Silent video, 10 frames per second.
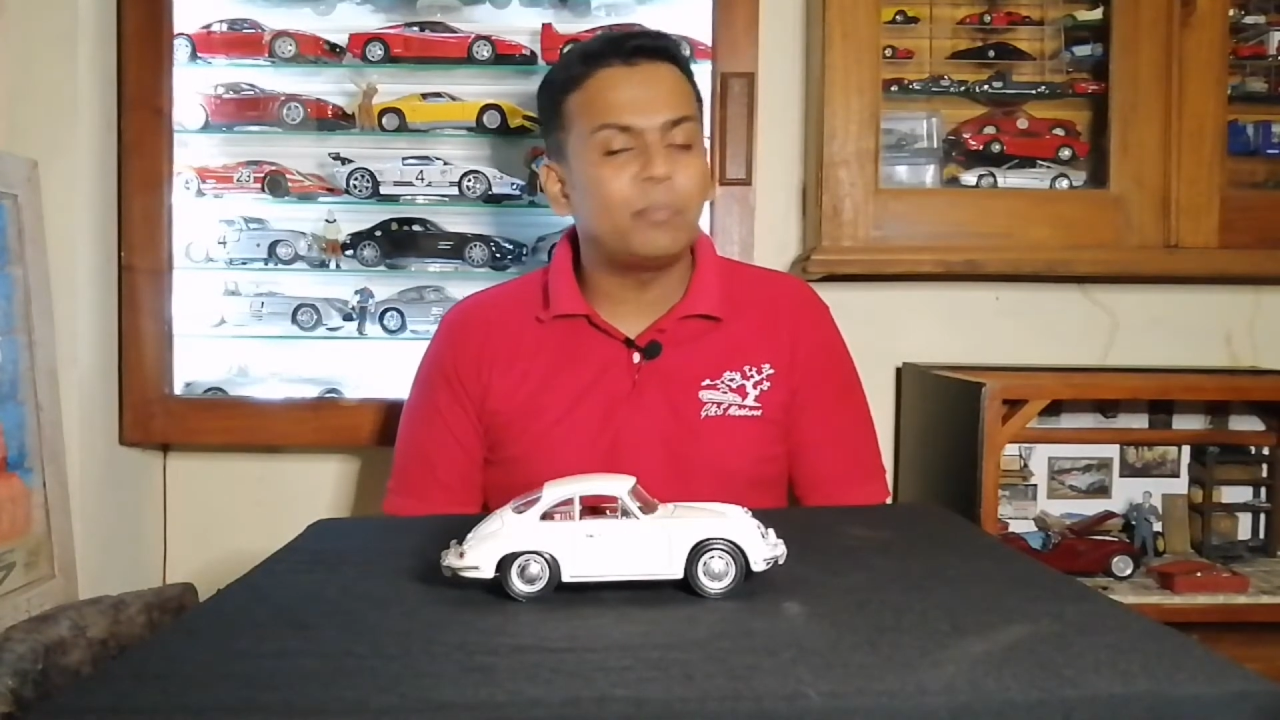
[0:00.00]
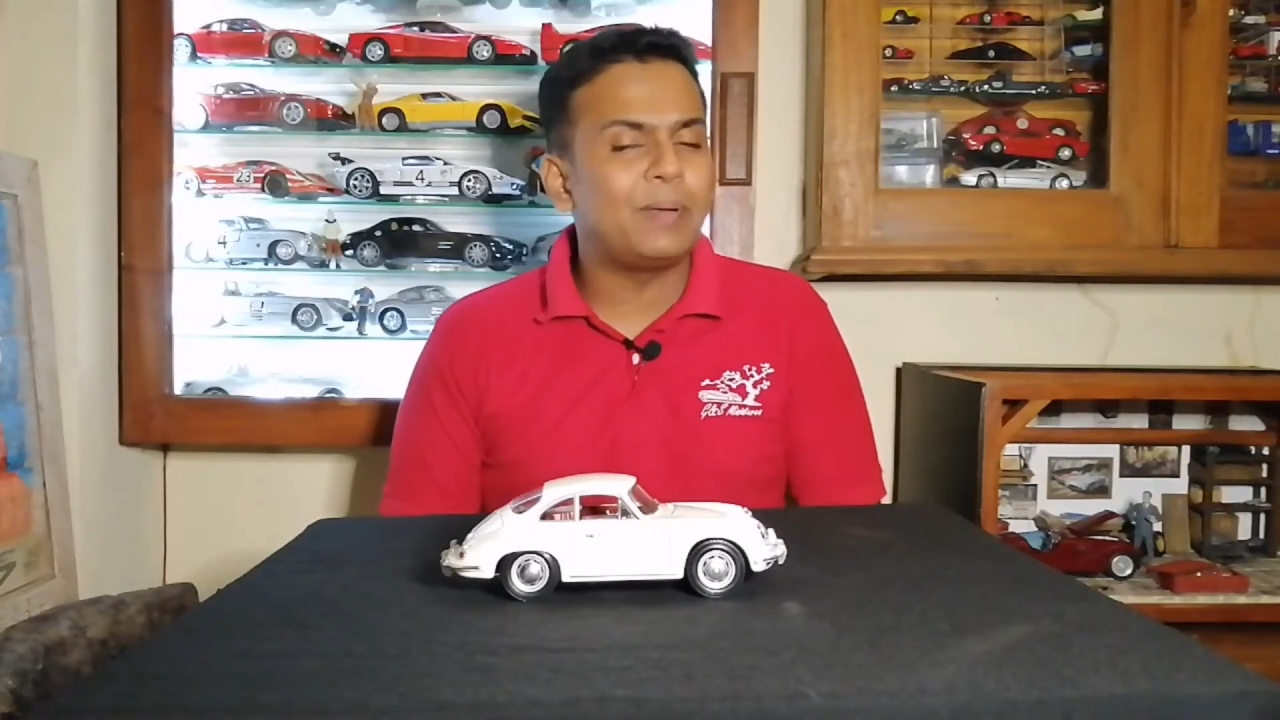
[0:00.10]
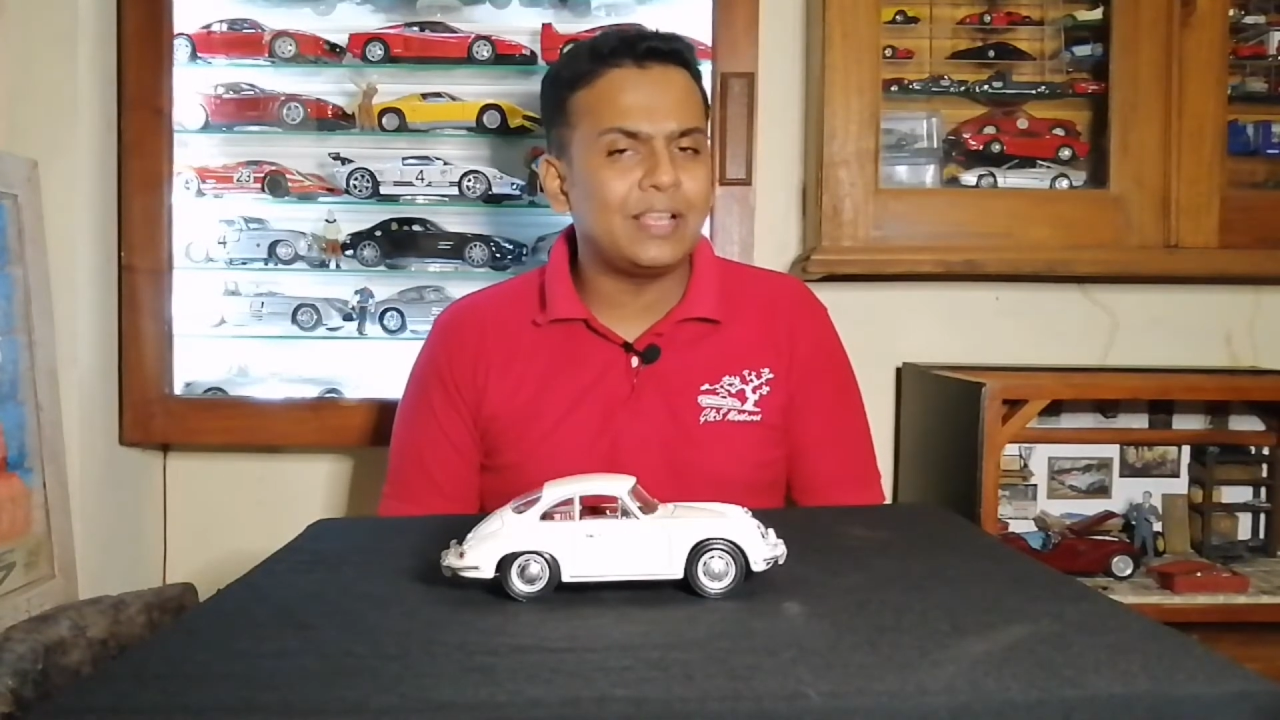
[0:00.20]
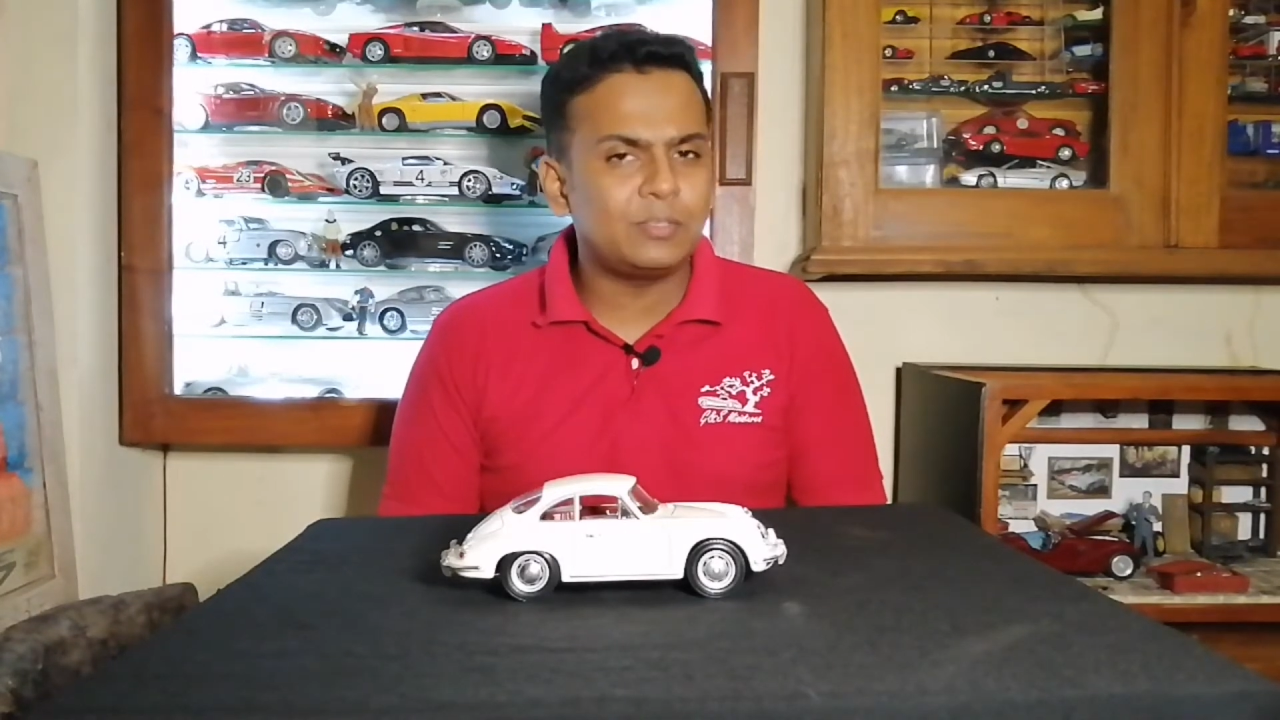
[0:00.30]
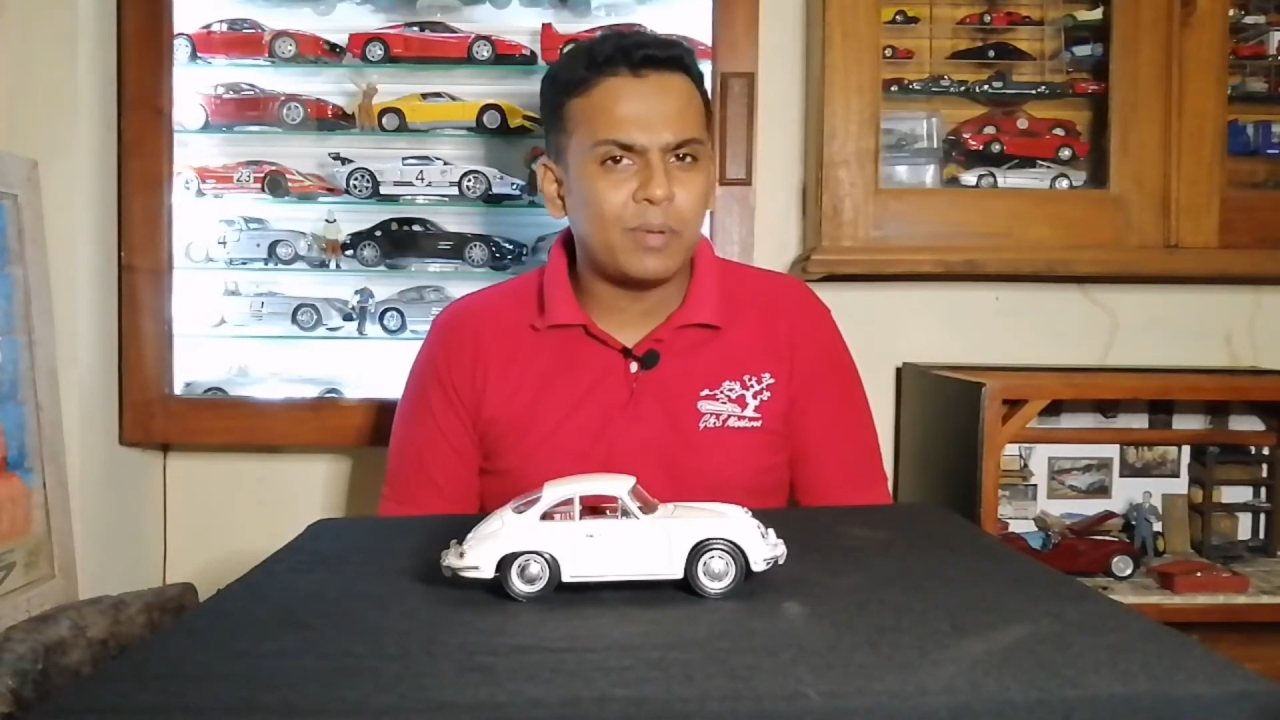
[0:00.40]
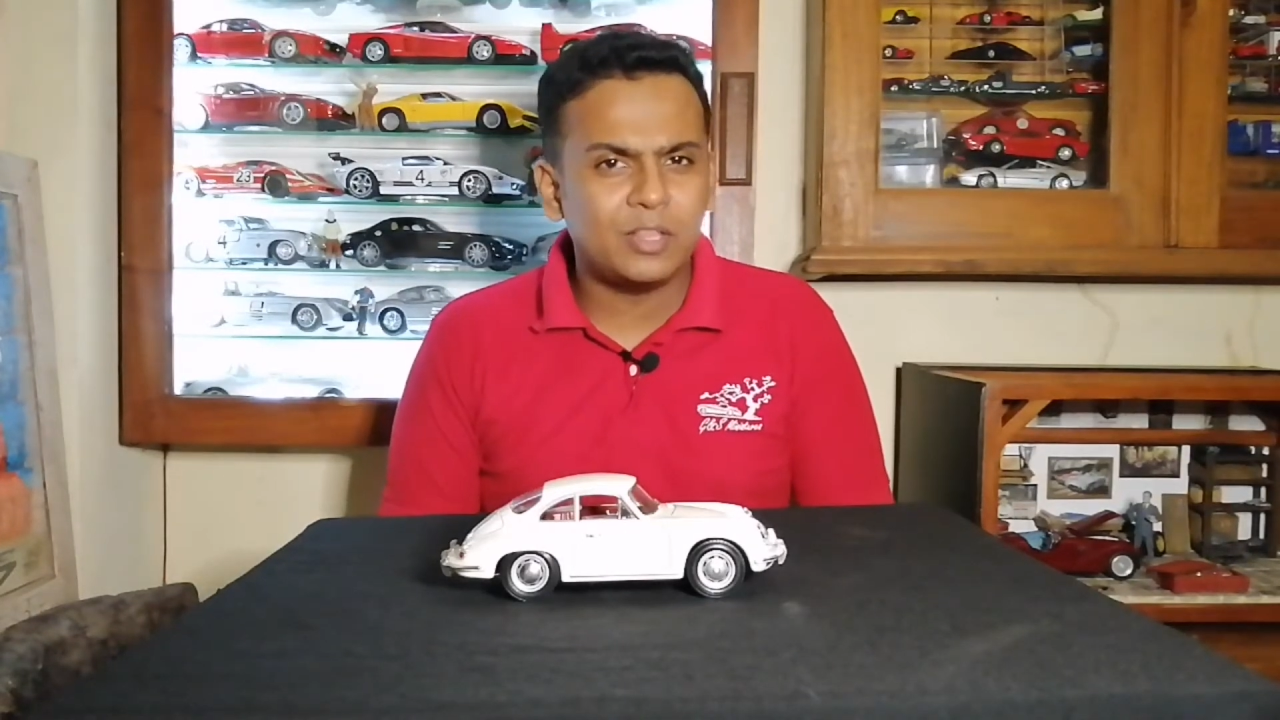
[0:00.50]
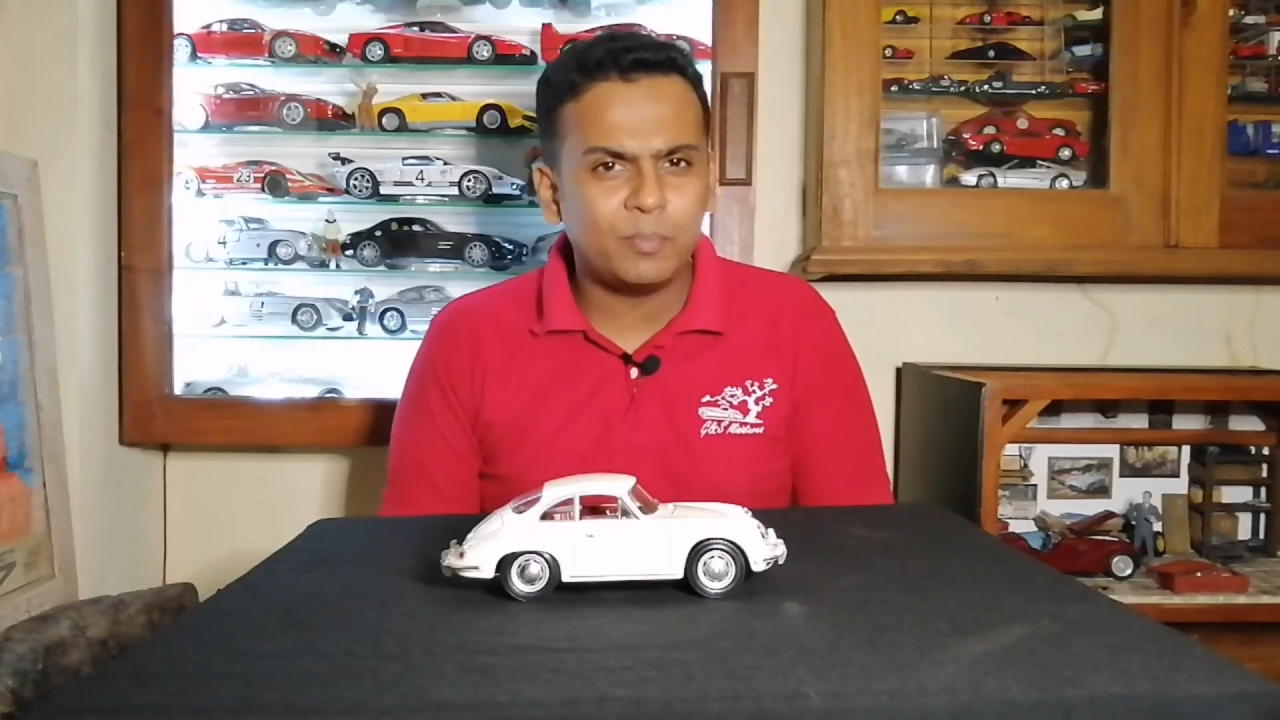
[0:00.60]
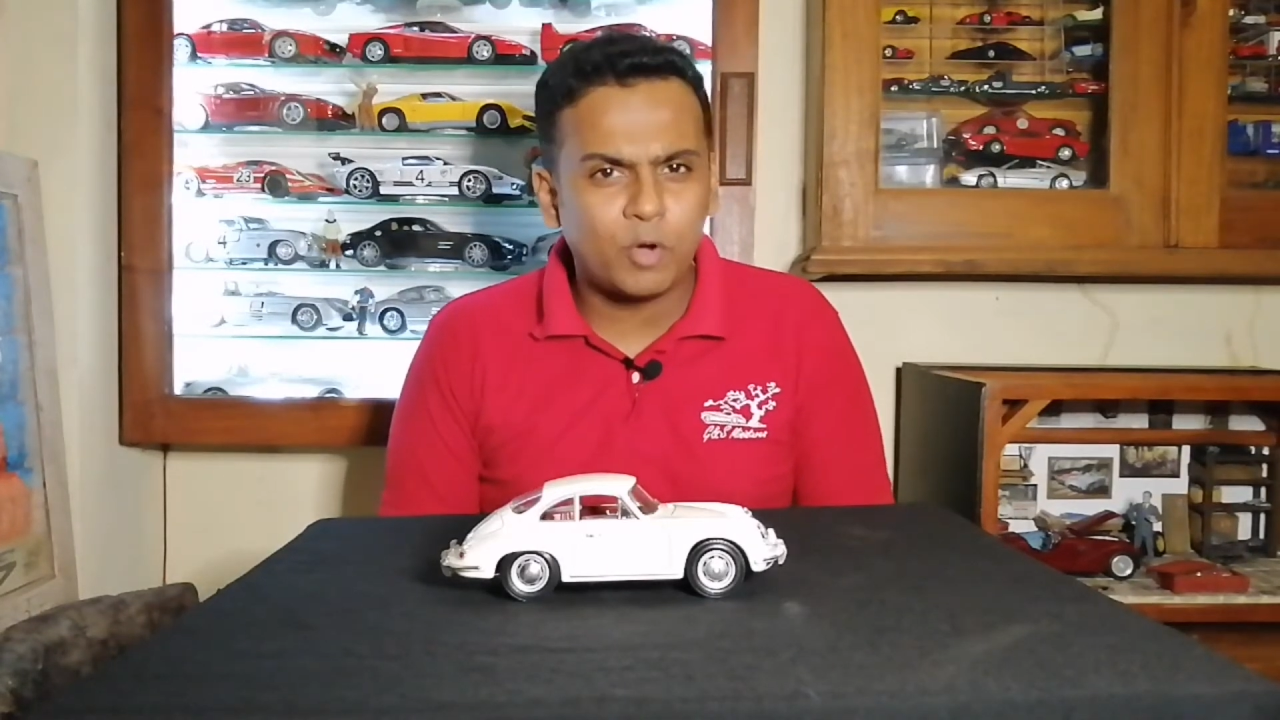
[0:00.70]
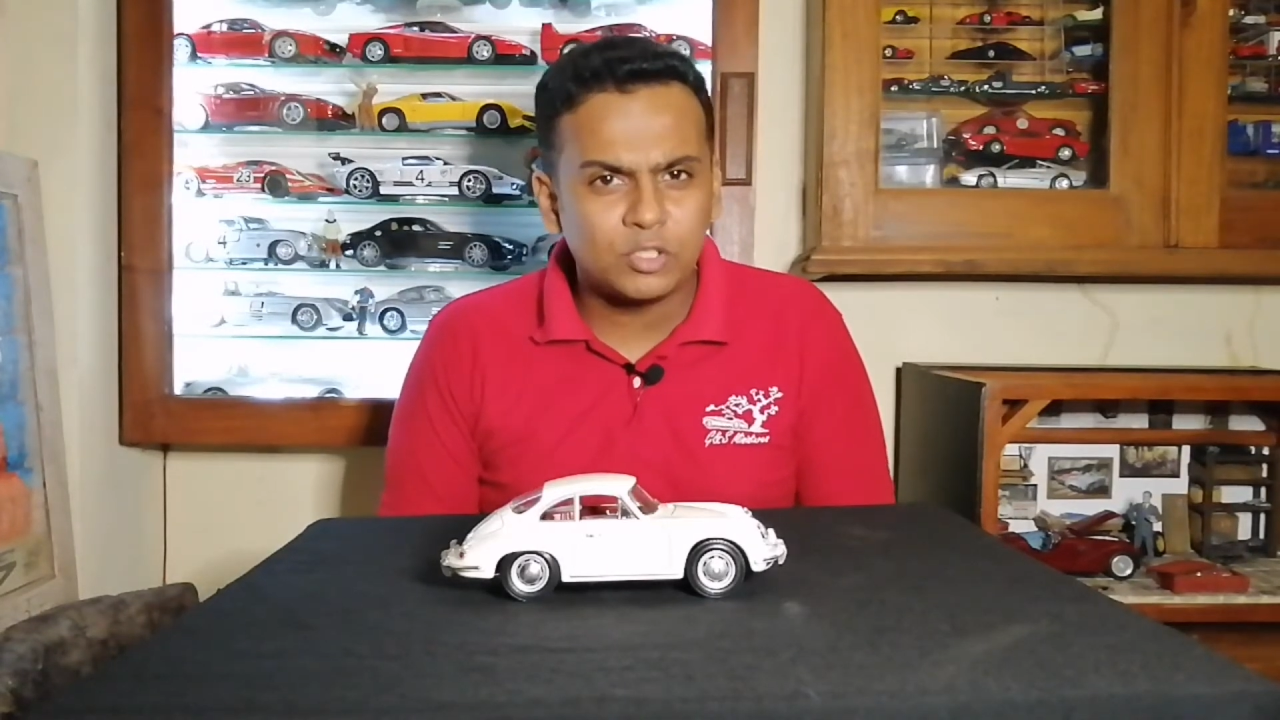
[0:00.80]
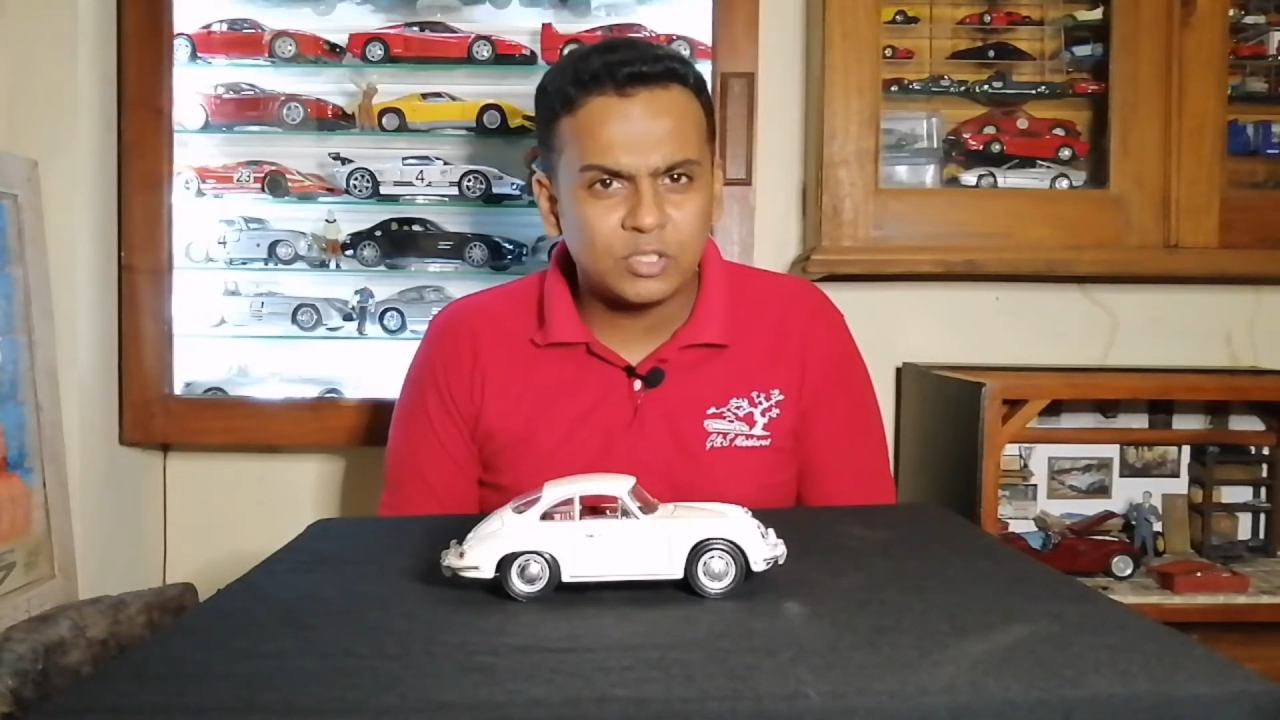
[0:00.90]
replaced by the
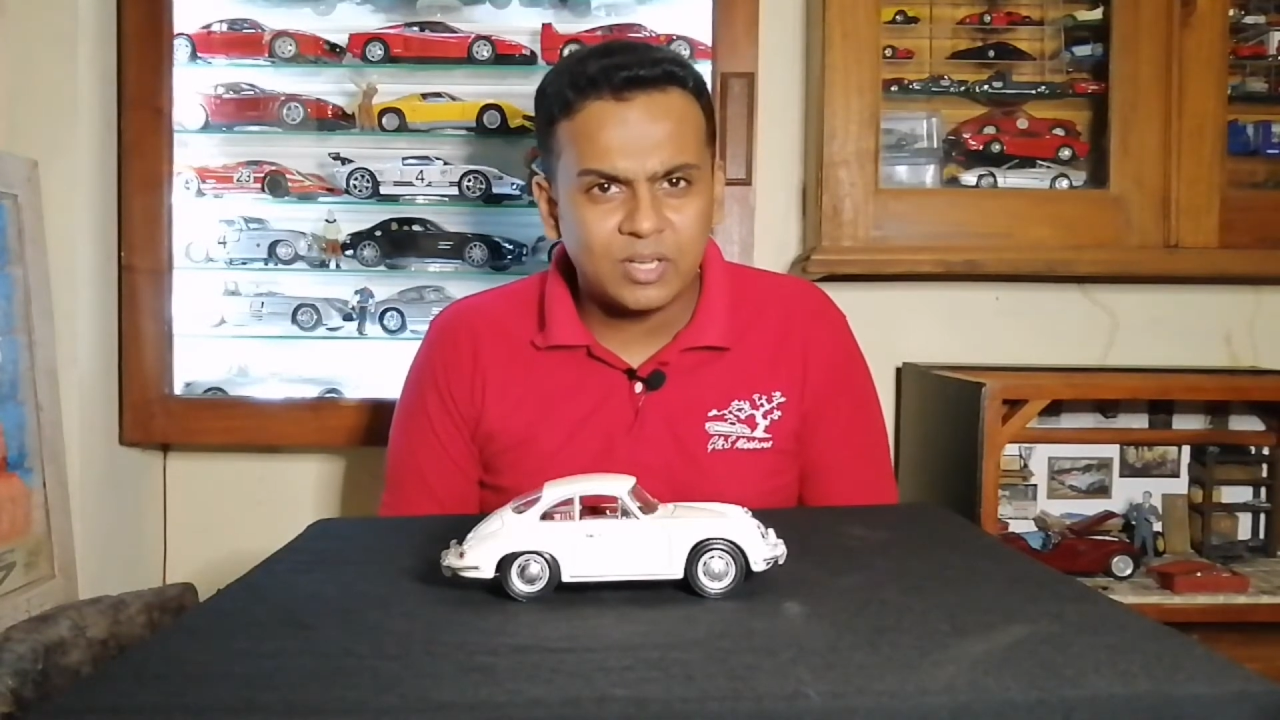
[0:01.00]
Porsche